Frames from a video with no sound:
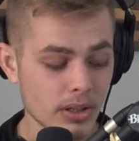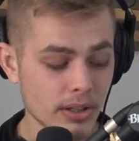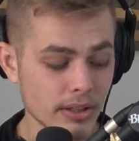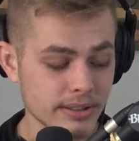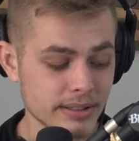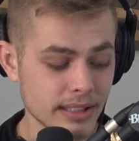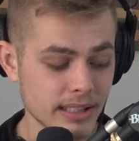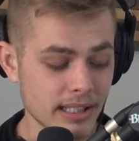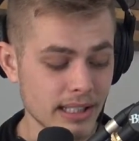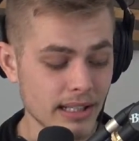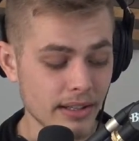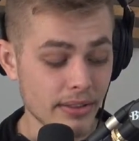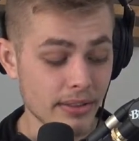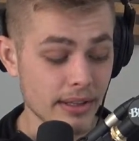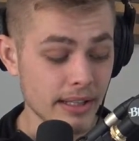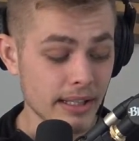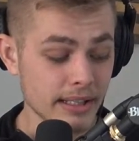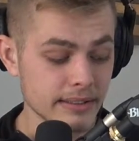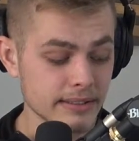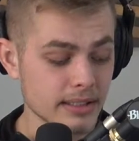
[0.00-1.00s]
lost a lot of
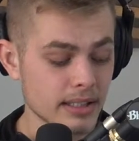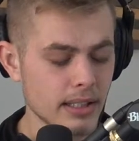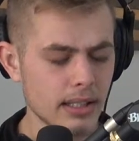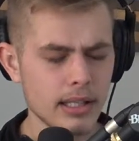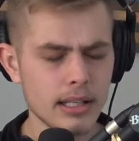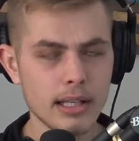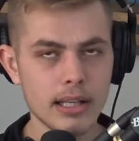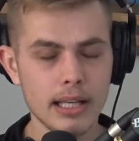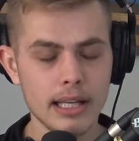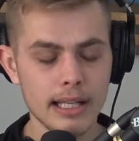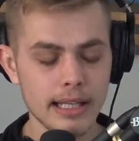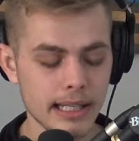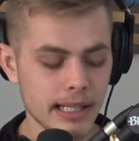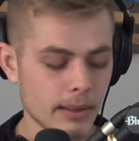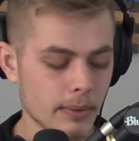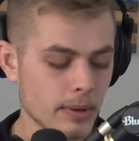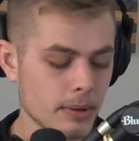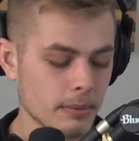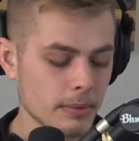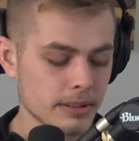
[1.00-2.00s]
things. And now
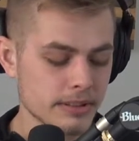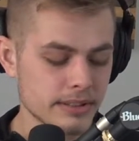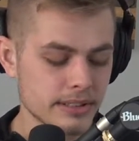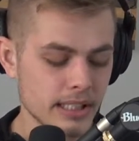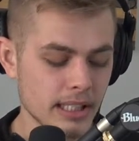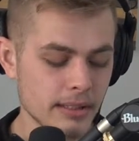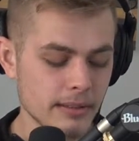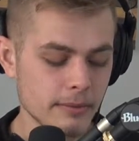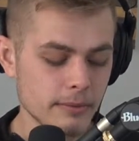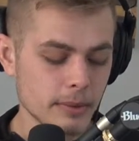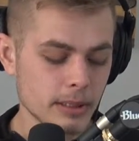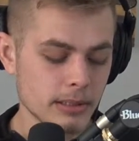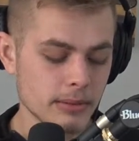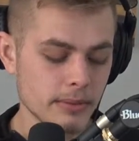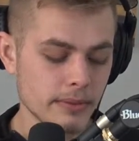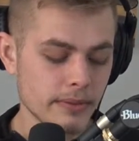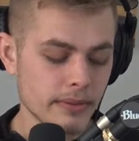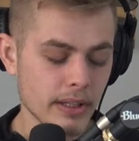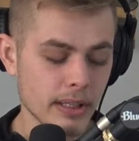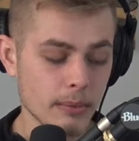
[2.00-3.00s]
what I'm about to say even makes me
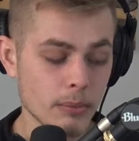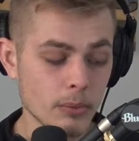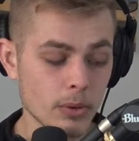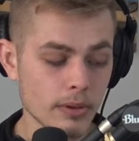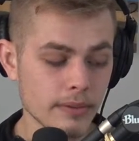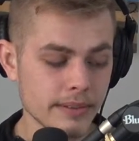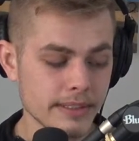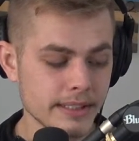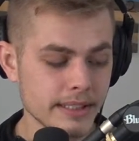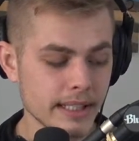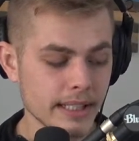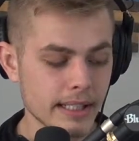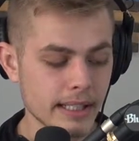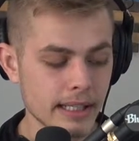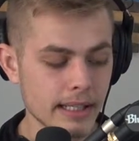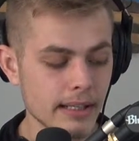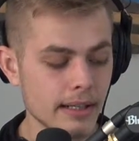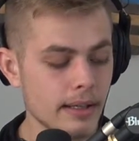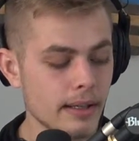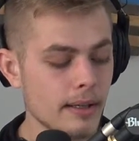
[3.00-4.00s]
feel like more of a
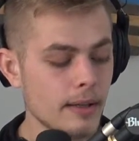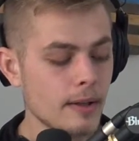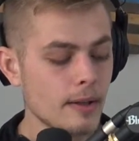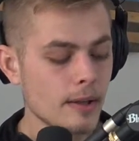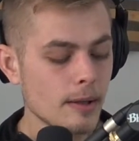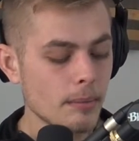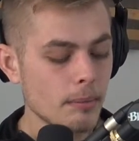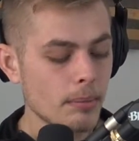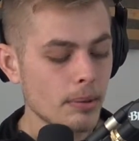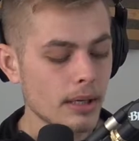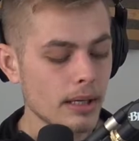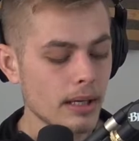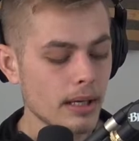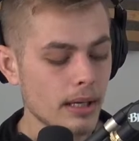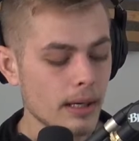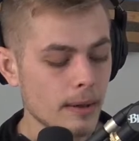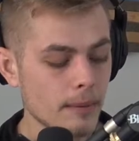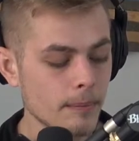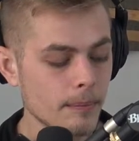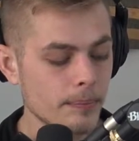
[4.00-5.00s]
dickhead. But
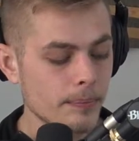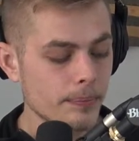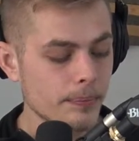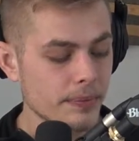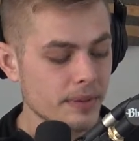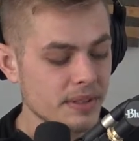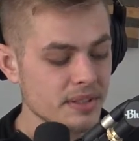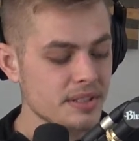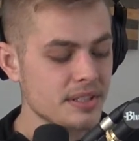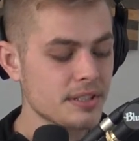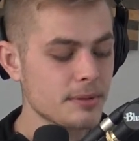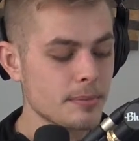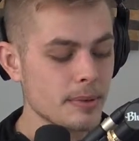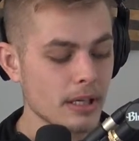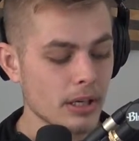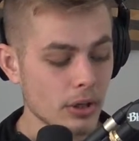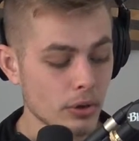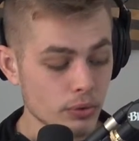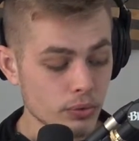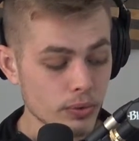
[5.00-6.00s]
um, this has been
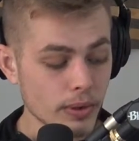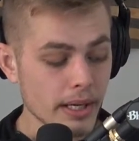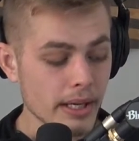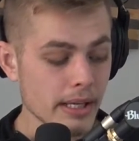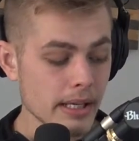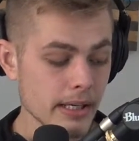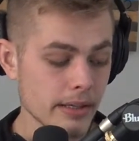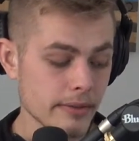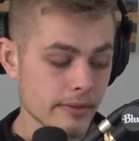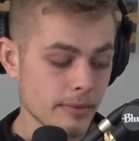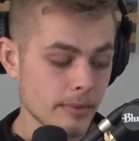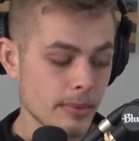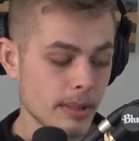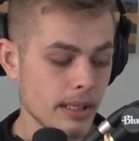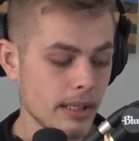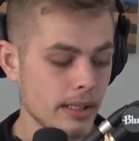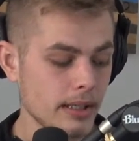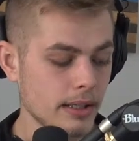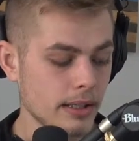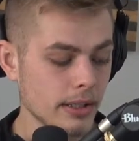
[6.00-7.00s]
a great year for
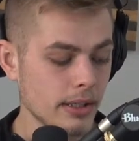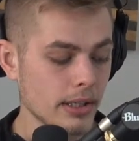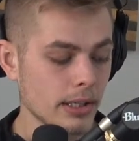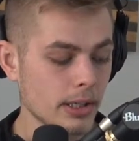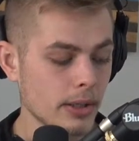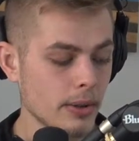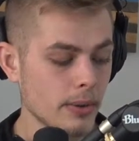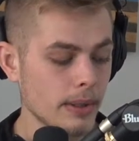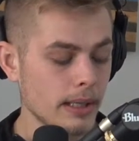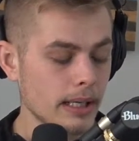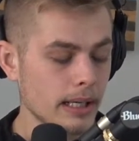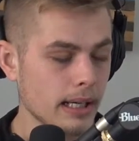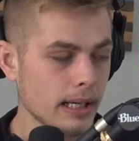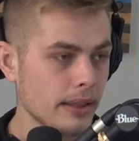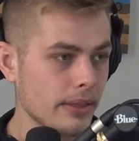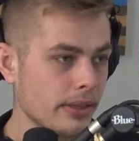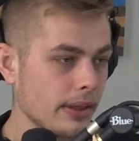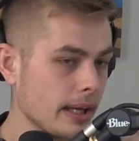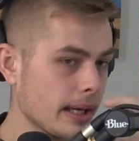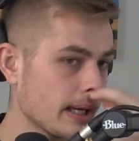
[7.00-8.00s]
me, you know, and I
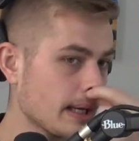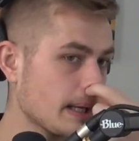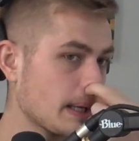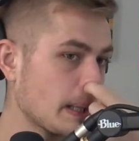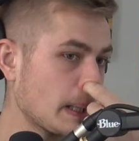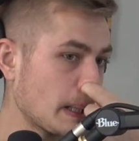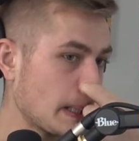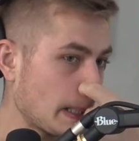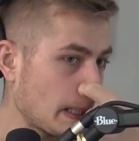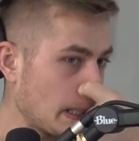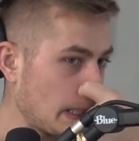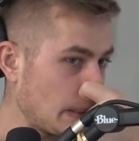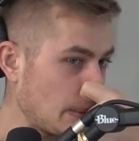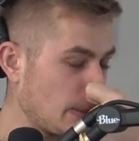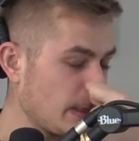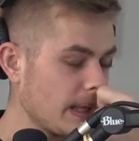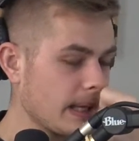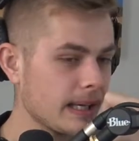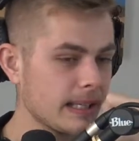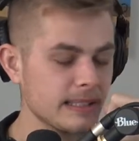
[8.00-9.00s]
think I
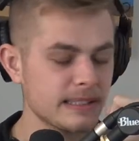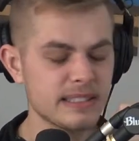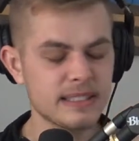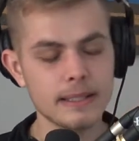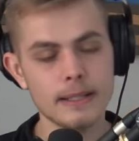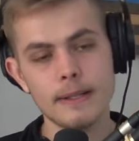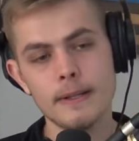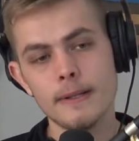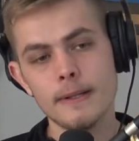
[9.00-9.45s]
think it's